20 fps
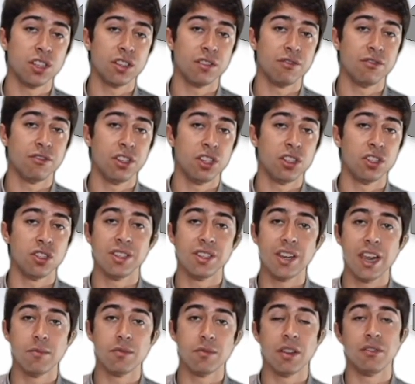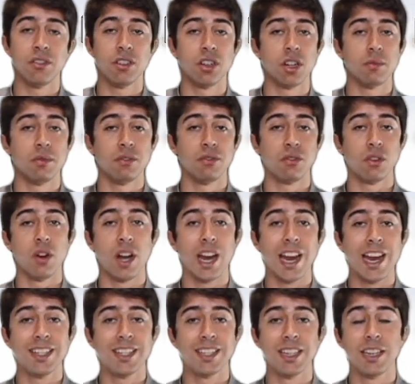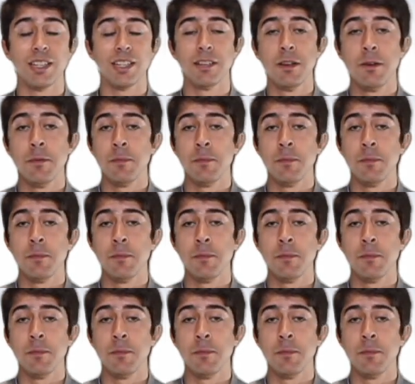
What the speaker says: the features names every time you've created it,